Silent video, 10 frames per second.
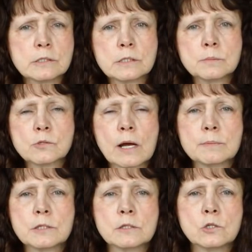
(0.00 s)
to
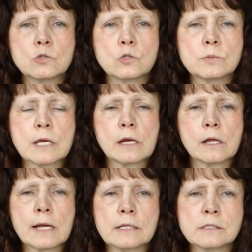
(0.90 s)
subscribe to the YouTube
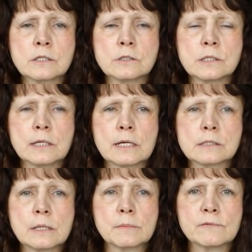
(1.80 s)
channel. I can still see
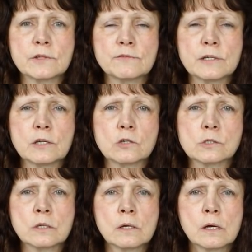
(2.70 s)
on some of the videos